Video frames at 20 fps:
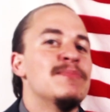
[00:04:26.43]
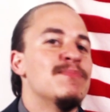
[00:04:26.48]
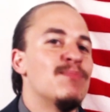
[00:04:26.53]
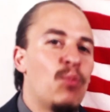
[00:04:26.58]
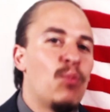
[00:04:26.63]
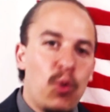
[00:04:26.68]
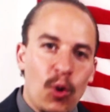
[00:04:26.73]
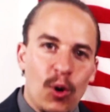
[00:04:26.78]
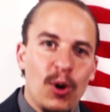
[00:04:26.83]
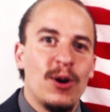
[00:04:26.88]

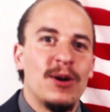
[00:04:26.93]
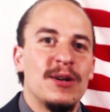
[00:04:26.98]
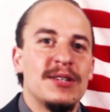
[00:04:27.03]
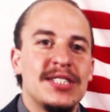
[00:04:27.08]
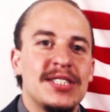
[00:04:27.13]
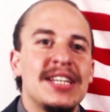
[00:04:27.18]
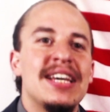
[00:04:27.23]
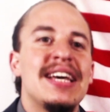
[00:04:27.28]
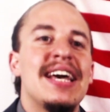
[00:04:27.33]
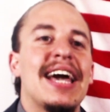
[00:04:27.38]

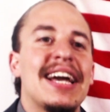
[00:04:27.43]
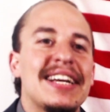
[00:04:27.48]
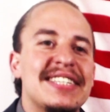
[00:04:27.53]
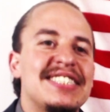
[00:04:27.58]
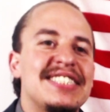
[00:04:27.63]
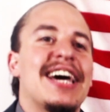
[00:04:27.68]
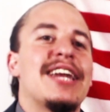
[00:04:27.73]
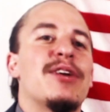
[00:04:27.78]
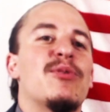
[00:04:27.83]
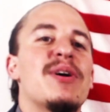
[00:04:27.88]
wars,
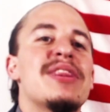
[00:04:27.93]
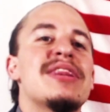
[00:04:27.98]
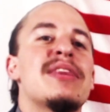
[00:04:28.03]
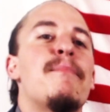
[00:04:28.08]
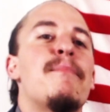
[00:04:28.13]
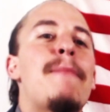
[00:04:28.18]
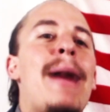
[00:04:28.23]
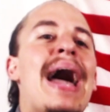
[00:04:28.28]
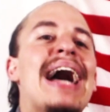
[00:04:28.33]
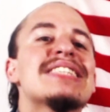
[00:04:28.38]
etc., the
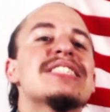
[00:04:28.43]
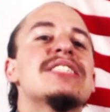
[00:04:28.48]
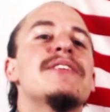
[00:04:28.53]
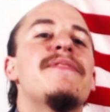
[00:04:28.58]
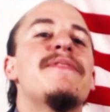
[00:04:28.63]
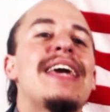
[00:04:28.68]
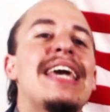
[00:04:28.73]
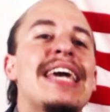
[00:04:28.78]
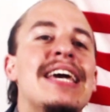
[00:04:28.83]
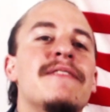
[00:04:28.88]

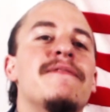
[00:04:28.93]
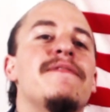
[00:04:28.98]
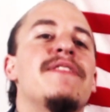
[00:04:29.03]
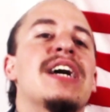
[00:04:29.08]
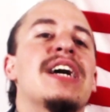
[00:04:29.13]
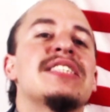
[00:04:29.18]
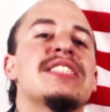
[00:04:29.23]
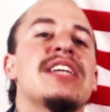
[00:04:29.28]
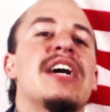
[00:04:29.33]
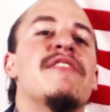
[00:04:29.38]
massive
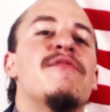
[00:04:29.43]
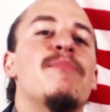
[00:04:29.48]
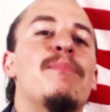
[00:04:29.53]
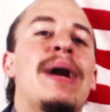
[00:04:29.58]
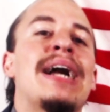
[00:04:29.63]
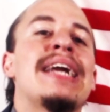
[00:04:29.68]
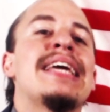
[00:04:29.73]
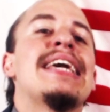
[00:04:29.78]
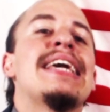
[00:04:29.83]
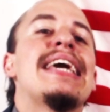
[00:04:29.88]
influx of
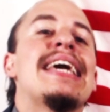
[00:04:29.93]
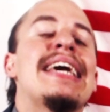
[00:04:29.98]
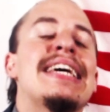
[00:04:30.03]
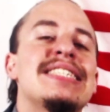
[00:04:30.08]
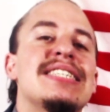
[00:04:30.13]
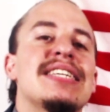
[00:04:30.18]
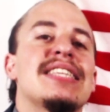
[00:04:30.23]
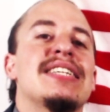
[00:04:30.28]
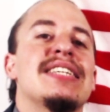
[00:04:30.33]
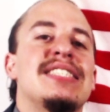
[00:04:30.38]
money
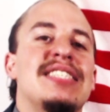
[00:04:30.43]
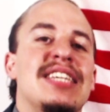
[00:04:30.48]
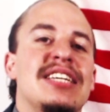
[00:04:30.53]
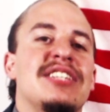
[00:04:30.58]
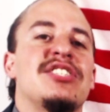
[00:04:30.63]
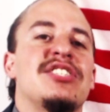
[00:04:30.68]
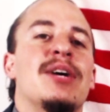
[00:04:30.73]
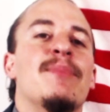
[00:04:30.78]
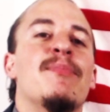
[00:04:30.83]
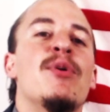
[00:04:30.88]
into the
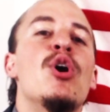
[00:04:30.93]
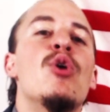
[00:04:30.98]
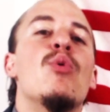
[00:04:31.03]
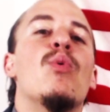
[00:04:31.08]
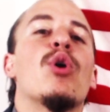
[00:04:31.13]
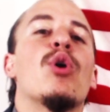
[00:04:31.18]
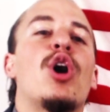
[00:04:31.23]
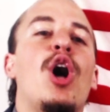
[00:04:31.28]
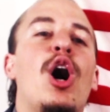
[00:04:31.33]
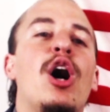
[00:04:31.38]
system
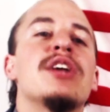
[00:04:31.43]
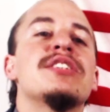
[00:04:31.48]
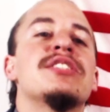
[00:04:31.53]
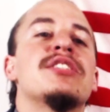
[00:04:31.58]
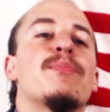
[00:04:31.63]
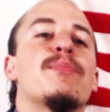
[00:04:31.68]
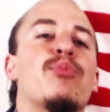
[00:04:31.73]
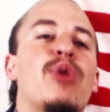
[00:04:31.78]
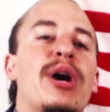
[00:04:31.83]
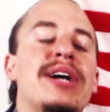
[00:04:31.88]
will cause the
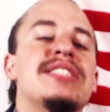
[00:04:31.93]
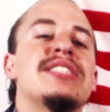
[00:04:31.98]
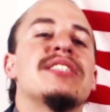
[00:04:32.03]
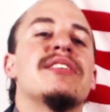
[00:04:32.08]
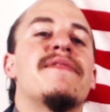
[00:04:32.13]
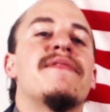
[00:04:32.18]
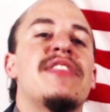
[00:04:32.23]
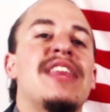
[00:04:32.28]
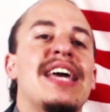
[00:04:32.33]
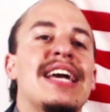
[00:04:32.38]
prices of
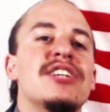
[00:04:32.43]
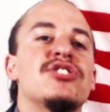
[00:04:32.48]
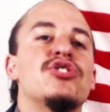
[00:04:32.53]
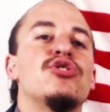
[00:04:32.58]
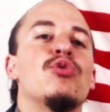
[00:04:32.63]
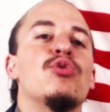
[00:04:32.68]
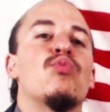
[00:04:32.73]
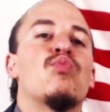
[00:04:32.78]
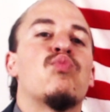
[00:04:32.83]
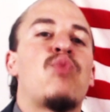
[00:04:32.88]
things
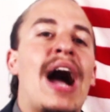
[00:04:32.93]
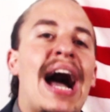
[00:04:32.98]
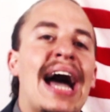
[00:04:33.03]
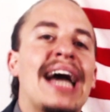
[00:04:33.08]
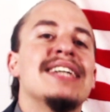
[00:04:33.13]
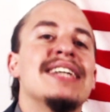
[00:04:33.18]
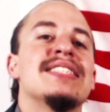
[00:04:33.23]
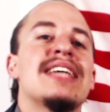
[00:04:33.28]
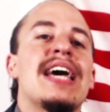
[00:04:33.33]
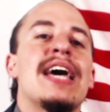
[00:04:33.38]
to
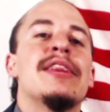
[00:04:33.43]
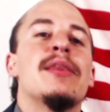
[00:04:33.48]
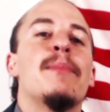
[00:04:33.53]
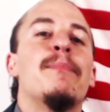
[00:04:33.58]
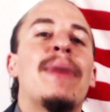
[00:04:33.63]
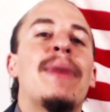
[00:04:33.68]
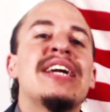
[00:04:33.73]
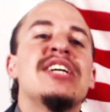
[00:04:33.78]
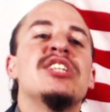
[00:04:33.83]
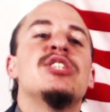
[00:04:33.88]
rise and the
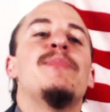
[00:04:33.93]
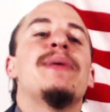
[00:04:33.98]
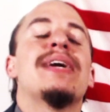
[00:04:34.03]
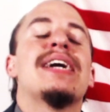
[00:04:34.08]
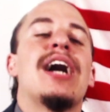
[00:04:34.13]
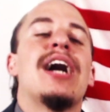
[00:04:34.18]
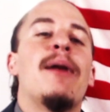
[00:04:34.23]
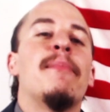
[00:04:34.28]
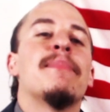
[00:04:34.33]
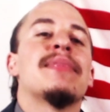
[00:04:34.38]
money to
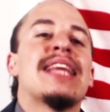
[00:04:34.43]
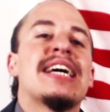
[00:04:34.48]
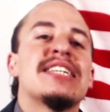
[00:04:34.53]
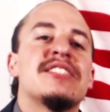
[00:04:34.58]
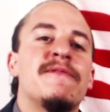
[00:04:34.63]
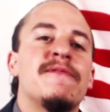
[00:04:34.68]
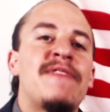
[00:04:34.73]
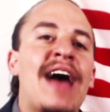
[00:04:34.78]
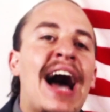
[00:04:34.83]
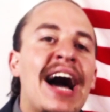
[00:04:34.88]
become less
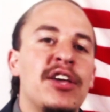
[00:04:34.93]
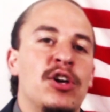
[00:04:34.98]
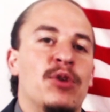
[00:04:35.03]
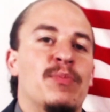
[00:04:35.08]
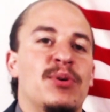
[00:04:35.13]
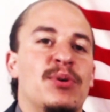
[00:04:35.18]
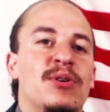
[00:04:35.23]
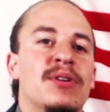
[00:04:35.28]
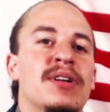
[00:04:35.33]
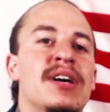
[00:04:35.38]

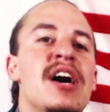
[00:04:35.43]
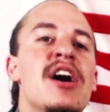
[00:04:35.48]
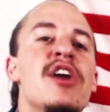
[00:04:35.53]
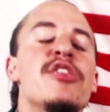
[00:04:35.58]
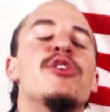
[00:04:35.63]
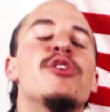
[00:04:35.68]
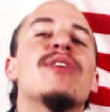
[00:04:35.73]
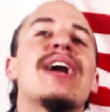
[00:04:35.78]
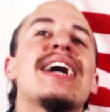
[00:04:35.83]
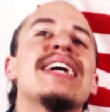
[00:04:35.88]
valuable.
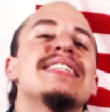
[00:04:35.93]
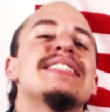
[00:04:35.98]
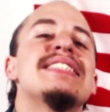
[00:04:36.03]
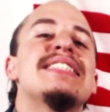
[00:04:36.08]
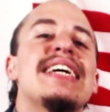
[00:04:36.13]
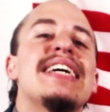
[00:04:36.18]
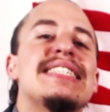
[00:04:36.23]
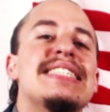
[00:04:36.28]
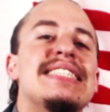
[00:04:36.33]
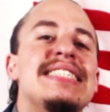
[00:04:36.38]
The United
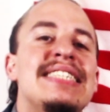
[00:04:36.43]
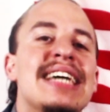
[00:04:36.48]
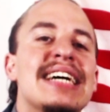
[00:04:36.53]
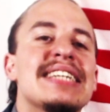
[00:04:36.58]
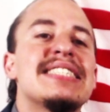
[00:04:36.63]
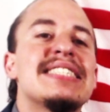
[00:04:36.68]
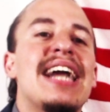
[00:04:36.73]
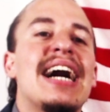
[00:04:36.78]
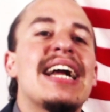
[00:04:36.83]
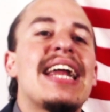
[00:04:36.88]
States
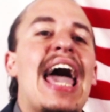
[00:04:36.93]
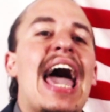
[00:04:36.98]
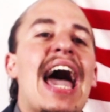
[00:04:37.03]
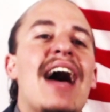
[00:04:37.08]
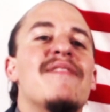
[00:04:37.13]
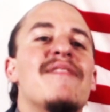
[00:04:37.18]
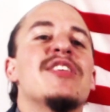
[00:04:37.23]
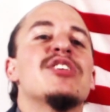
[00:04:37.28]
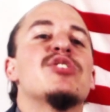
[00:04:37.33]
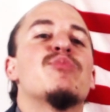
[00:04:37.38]
does not
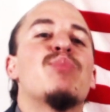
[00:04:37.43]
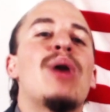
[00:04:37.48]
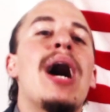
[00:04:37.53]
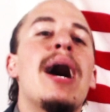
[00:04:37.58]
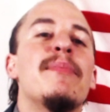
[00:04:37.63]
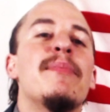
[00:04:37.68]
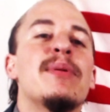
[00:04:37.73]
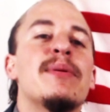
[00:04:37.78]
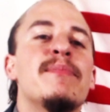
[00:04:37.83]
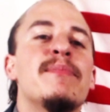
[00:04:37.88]
have this
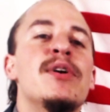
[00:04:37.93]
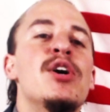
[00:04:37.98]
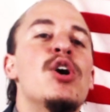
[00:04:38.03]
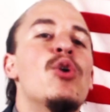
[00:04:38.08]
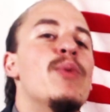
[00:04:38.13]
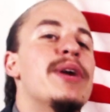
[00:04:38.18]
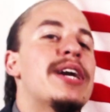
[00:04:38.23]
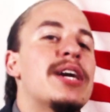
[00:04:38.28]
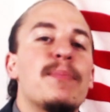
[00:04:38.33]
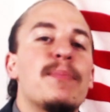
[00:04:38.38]
problem.
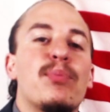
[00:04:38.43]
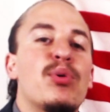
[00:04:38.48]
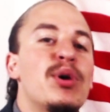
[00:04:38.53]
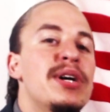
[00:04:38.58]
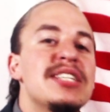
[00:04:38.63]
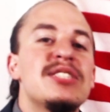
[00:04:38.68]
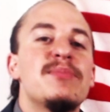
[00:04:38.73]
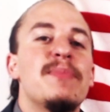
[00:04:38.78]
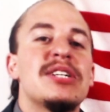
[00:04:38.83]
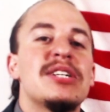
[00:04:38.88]
We can print
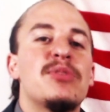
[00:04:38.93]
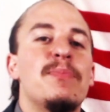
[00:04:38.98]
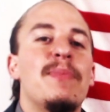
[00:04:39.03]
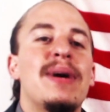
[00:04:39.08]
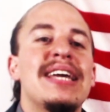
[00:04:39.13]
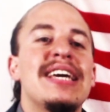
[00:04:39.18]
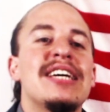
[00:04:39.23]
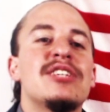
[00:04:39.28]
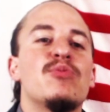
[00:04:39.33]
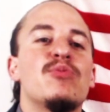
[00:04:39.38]
as much
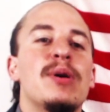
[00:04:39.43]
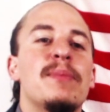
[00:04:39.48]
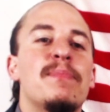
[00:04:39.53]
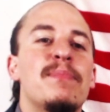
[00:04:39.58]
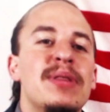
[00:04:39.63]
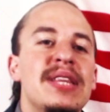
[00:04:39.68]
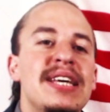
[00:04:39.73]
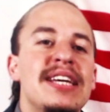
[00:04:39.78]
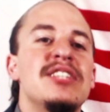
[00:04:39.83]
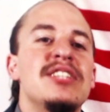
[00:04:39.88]
money as we
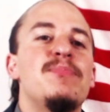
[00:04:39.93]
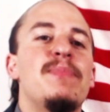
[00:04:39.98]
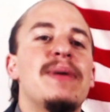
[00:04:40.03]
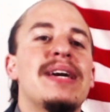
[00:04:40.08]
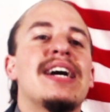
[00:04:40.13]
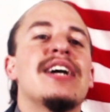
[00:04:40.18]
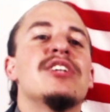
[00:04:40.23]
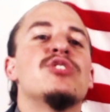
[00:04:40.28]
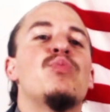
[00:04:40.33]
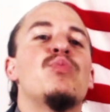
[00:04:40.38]
please
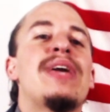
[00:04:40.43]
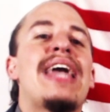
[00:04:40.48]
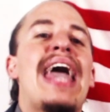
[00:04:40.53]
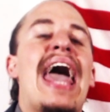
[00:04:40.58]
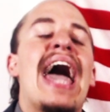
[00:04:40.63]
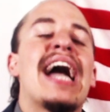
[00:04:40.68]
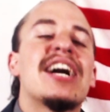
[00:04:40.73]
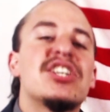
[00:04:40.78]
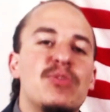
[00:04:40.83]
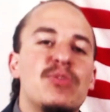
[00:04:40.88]
because we
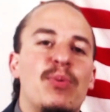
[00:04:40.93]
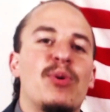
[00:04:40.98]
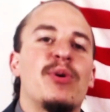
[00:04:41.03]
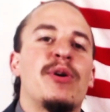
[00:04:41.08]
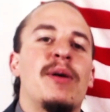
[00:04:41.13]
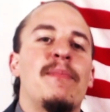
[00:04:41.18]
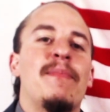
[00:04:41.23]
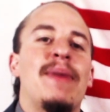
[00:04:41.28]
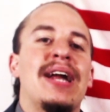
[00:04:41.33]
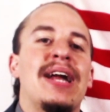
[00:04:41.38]
export
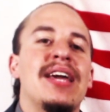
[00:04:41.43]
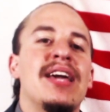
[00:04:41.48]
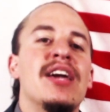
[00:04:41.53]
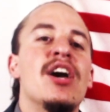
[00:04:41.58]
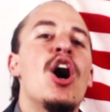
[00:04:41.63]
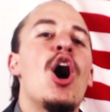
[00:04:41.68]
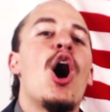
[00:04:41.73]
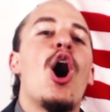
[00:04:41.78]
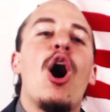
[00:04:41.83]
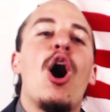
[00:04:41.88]
our money
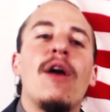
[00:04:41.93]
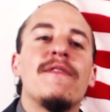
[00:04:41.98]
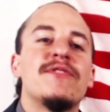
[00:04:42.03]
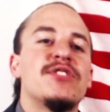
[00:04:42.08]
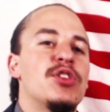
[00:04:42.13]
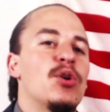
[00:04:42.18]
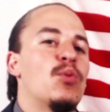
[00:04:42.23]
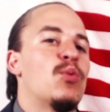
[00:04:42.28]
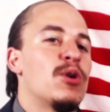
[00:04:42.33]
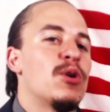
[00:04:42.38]
off to
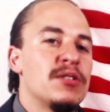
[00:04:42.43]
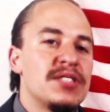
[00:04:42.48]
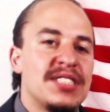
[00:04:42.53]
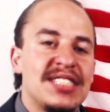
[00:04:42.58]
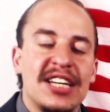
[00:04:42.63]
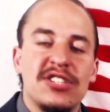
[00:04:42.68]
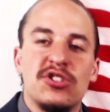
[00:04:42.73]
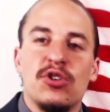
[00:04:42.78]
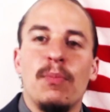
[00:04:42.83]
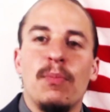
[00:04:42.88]
the world's
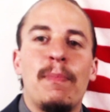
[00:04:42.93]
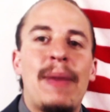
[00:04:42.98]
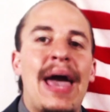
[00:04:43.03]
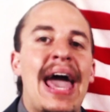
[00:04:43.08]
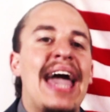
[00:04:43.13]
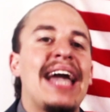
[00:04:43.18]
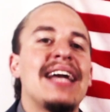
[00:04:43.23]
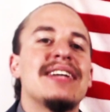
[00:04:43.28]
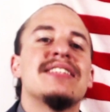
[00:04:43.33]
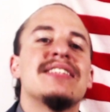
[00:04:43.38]
central
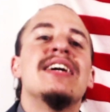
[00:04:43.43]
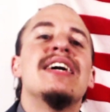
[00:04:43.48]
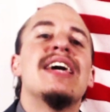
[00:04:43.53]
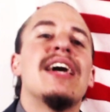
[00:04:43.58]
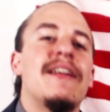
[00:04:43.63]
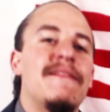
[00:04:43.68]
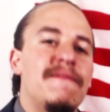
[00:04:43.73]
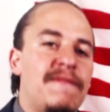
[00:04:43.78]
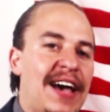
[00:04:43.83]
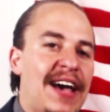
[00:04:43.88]
banks,
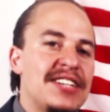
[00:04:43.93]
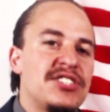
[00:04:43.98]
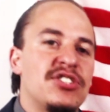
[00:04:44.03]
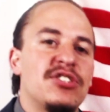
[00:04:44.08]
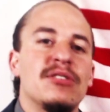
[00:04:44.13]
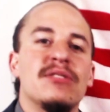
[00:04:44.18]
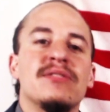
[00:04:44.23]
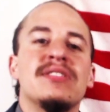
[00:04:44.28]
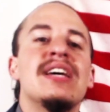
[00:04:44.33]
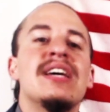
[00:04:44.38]

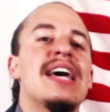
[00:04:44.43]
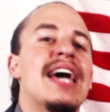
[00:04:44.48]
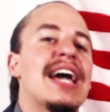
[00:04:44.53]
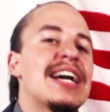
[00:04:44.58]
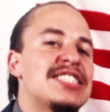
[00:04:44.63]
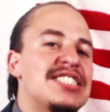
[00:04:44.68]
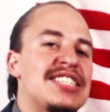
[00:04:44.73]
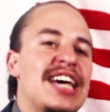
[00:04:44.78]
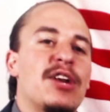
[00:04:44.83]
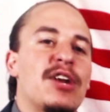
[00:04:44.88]
investors,
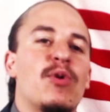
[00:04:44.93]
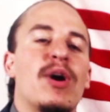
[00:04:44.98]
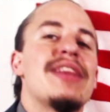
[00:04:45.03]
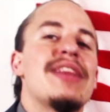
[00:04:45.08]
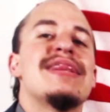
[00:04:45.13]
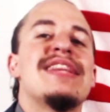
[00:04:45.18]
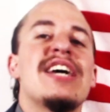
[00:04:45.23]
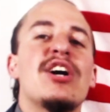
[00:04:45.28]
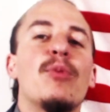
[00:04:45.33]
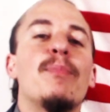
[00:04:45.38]
etc.,
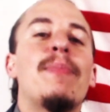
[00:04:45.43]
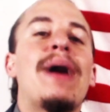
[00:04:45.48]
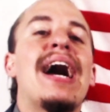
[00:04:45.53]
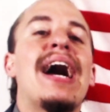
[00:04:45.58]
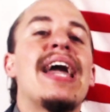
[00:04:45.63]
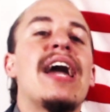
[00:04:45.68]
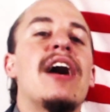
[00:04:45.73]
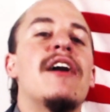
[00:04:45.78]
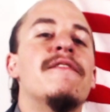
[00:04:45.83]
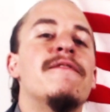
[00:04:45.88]

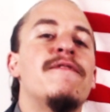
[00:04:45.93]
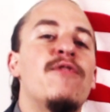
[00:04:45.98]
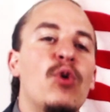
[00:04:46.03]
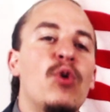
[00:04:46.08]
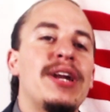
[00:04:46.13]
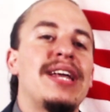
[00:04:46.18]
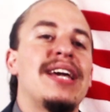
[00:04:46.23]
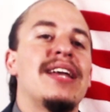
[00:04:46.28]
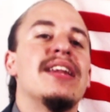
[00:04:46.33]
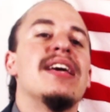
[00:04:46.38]
thereby avoiding